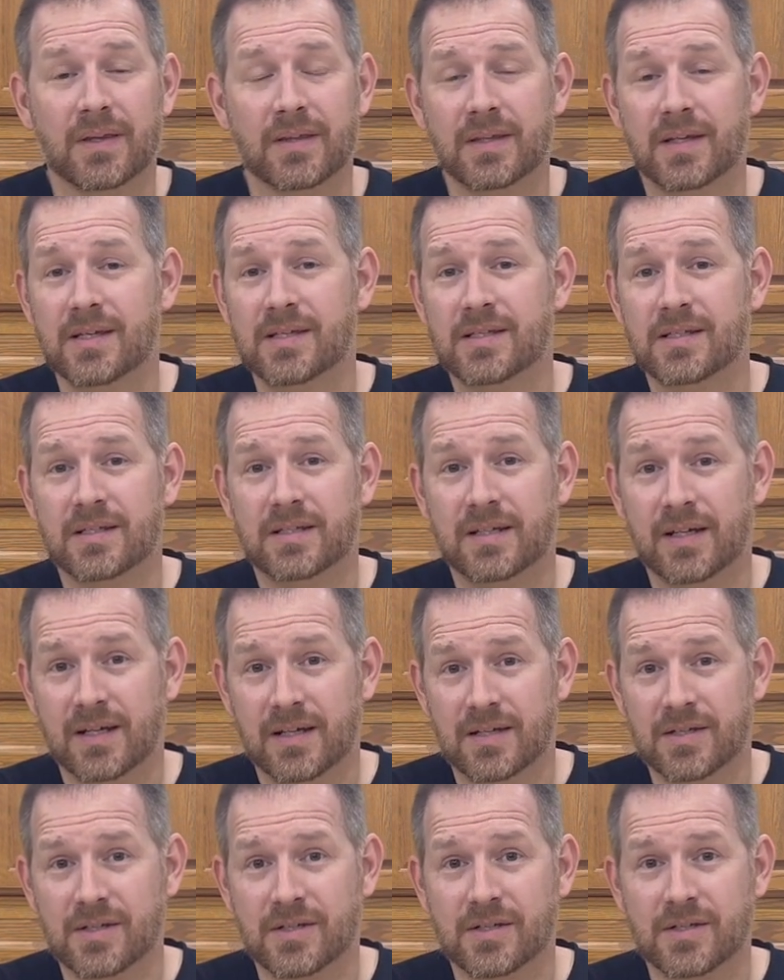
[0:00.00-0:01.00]
these
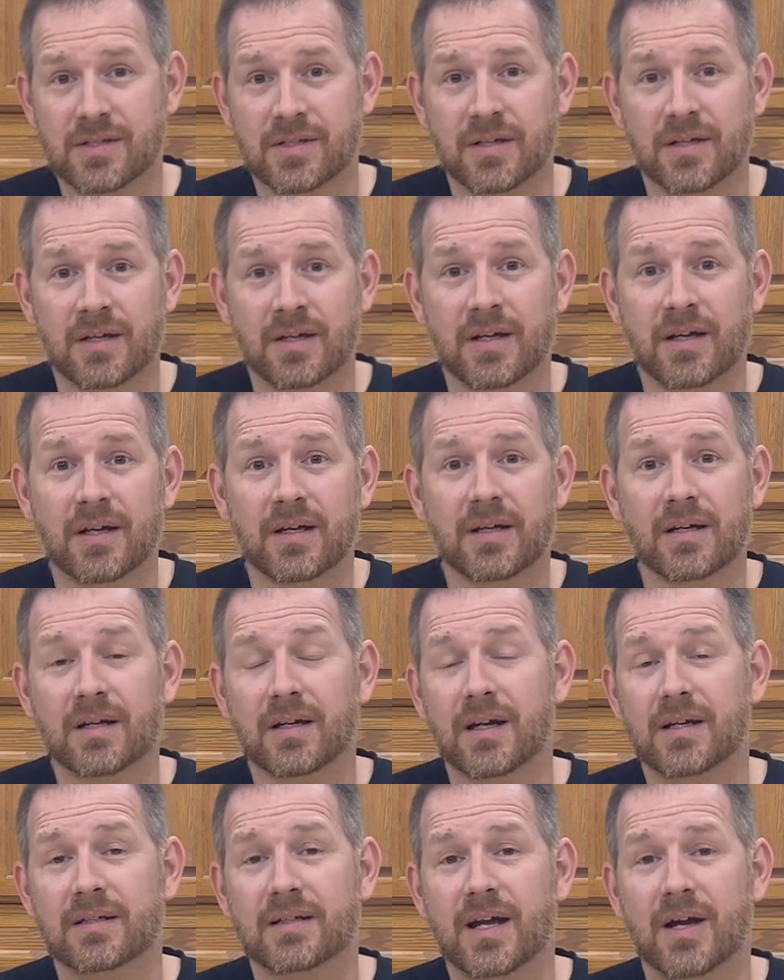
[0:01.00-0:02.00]
discs
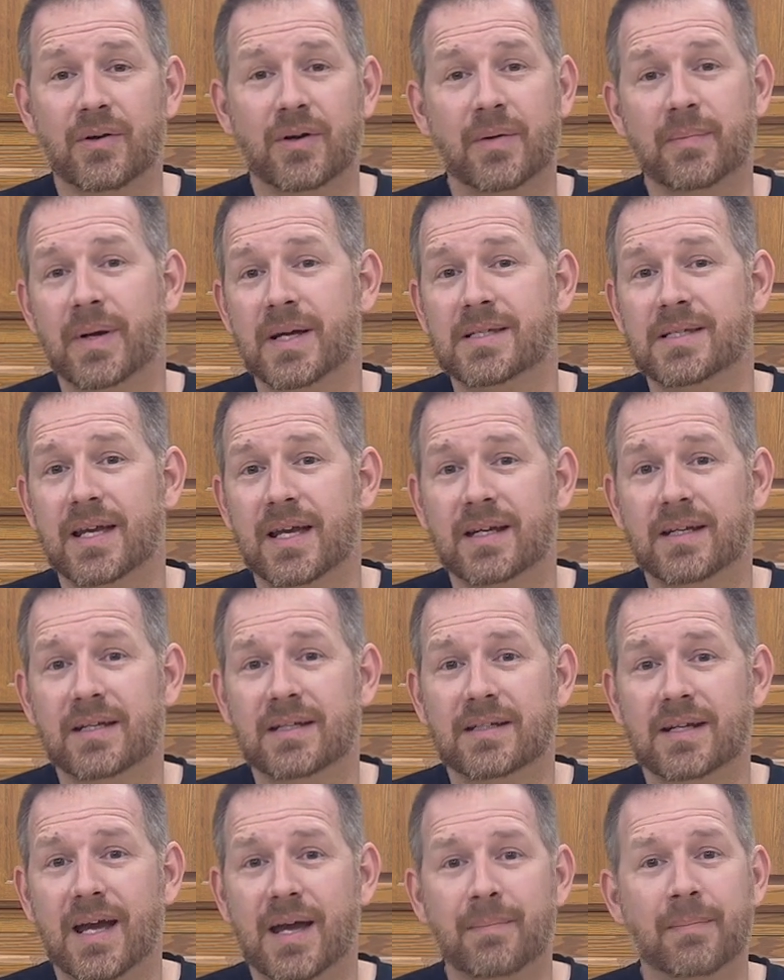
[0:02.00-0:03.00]
cut down on my
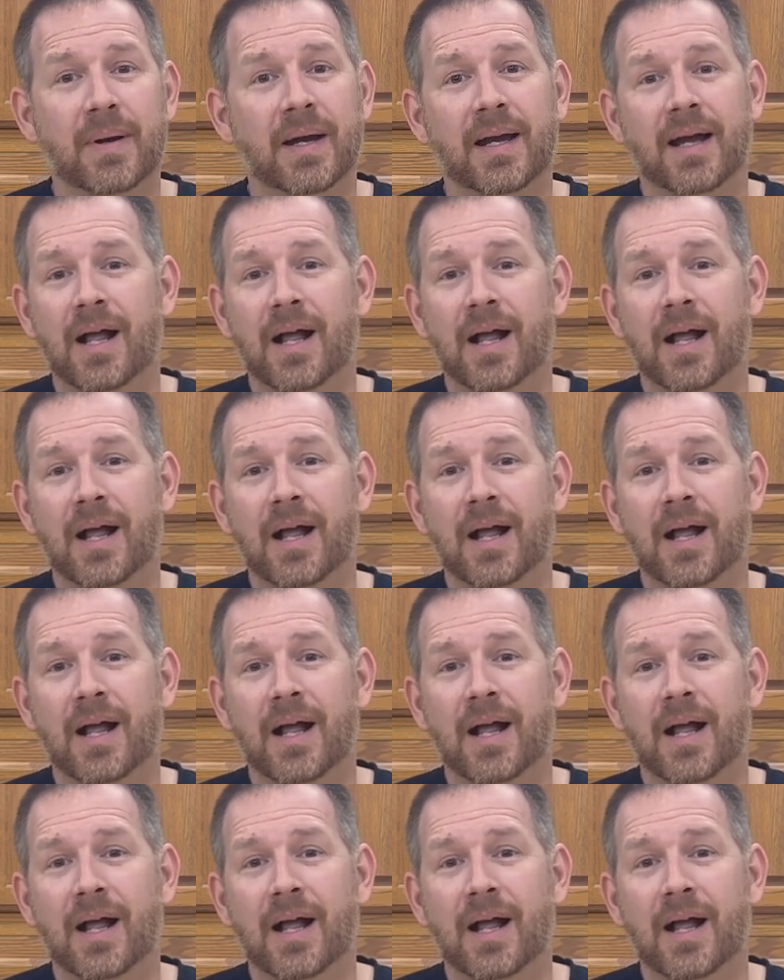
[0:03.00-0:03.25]
sanding time by,